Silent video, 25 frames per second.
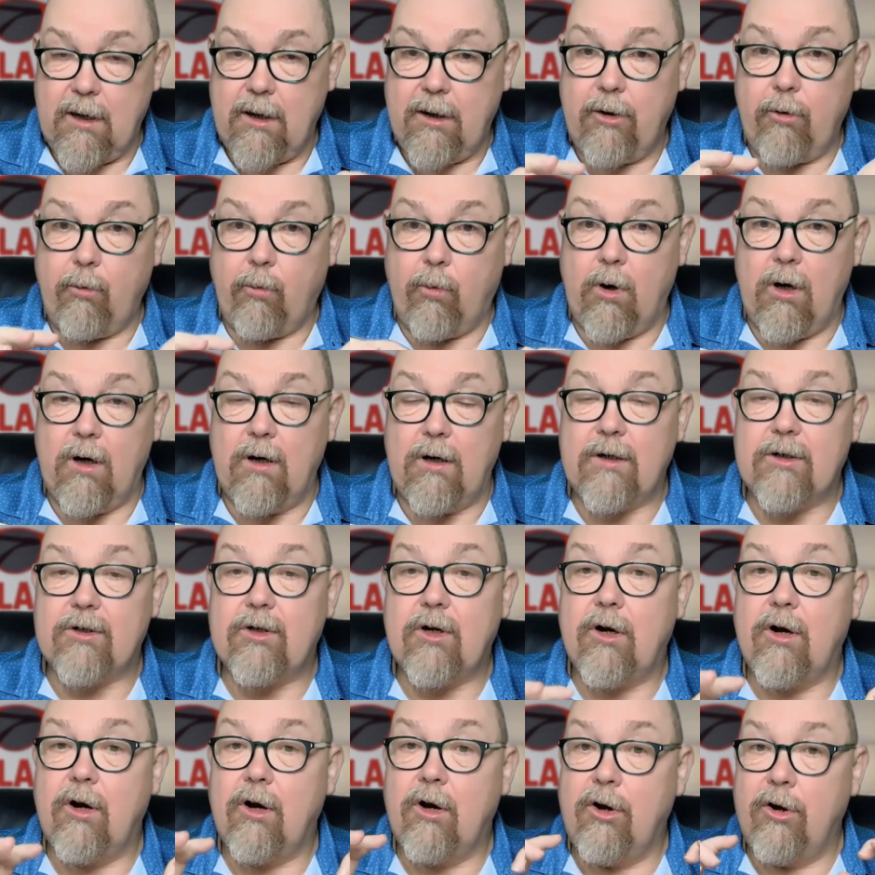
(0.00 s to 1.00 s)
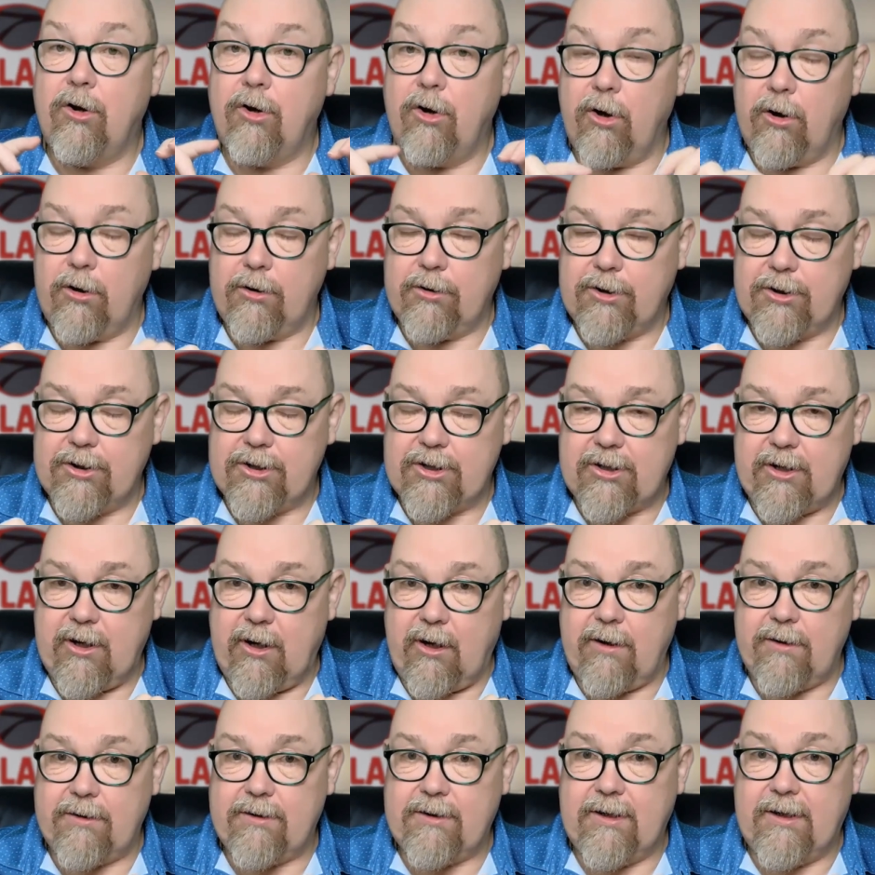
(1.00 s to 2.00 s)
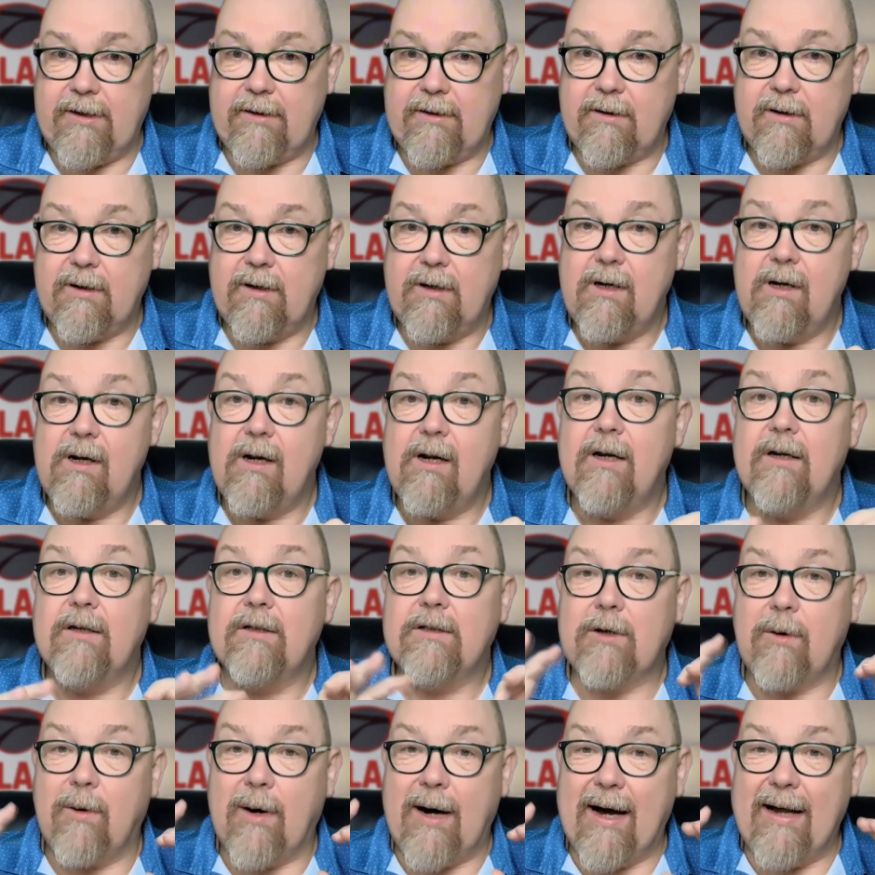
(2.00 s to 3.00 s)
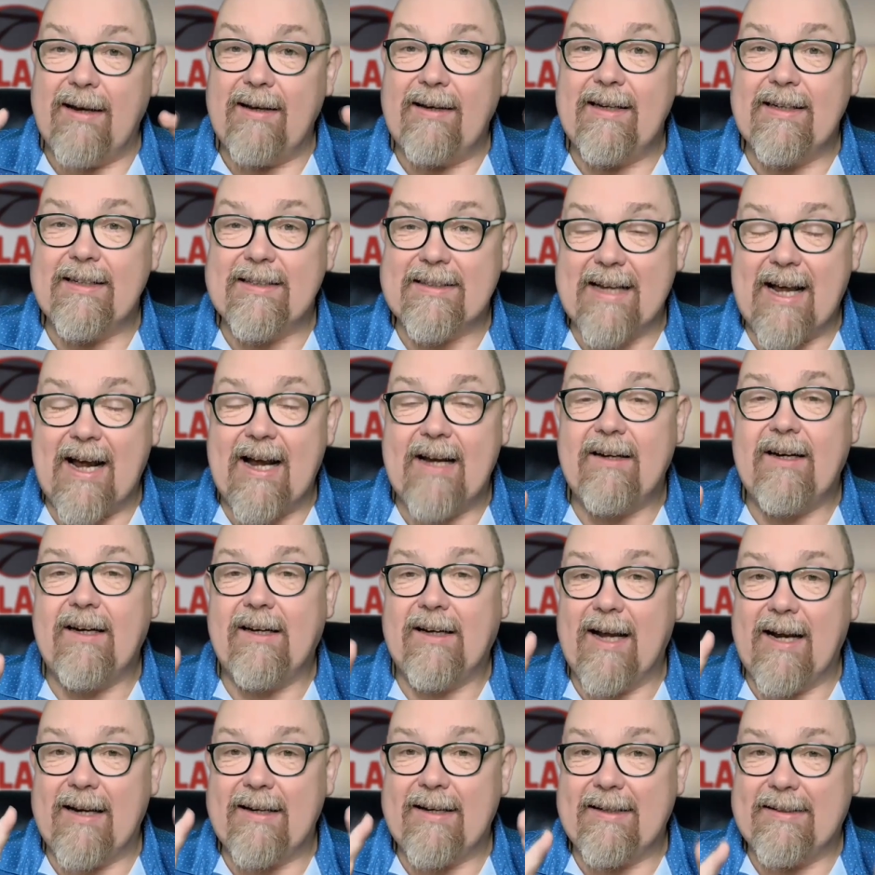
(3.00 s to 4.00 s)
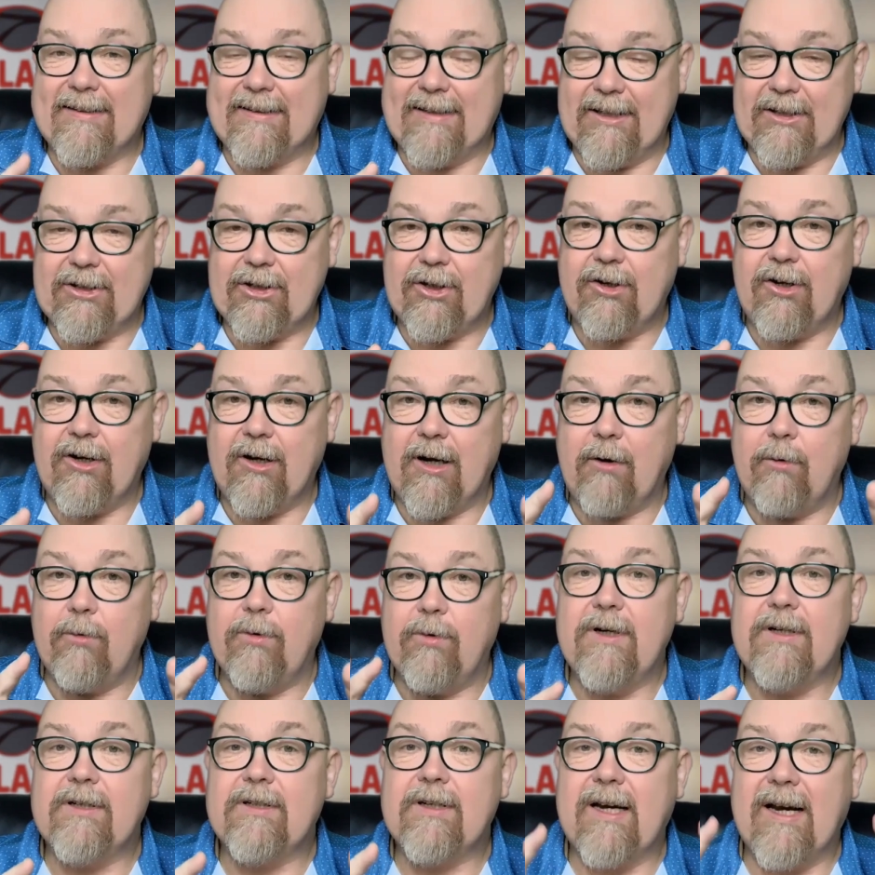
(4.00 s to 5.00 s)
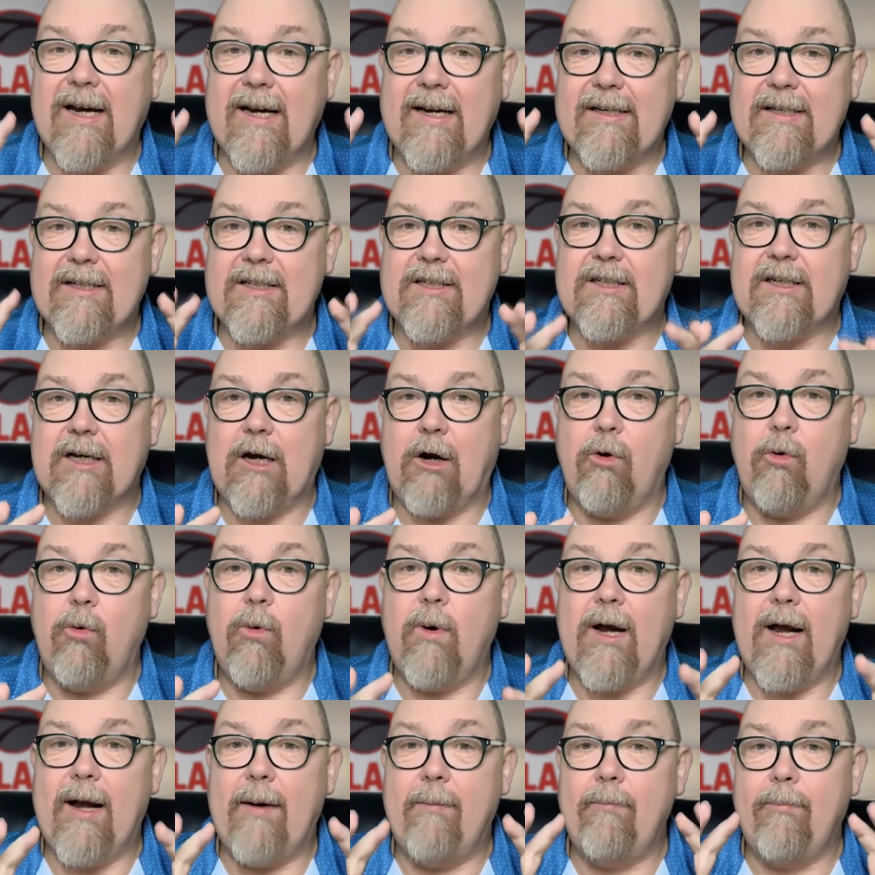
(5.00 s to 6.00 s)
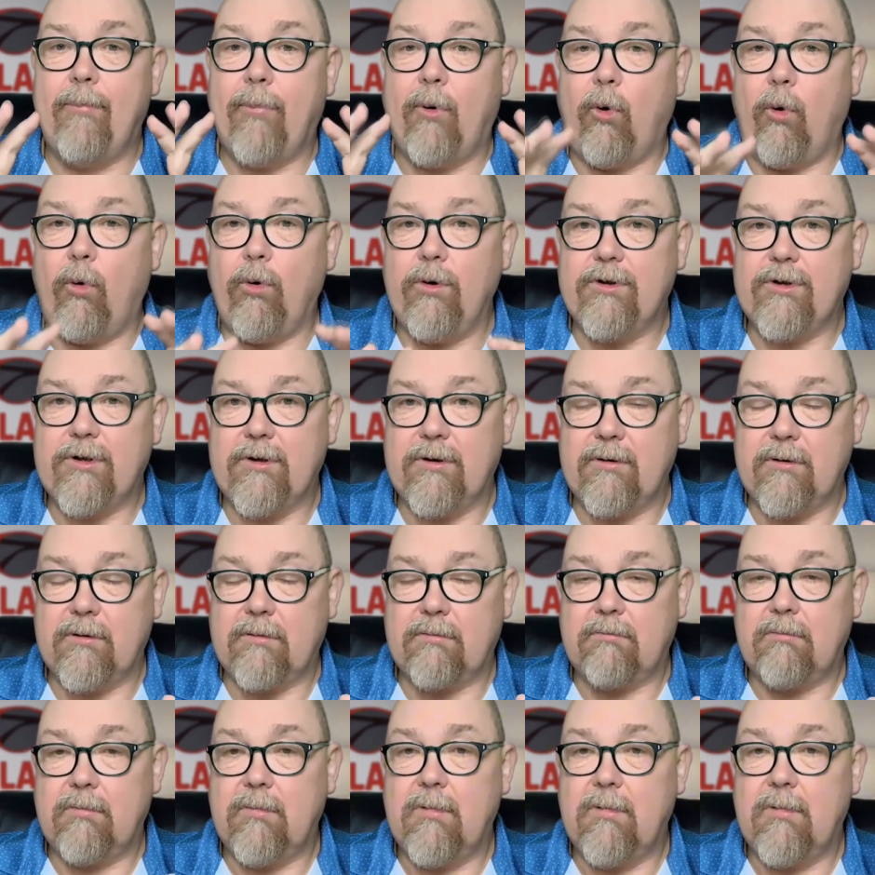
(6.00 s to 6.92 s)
the works, not just start it. So understanding that decision notice is so important.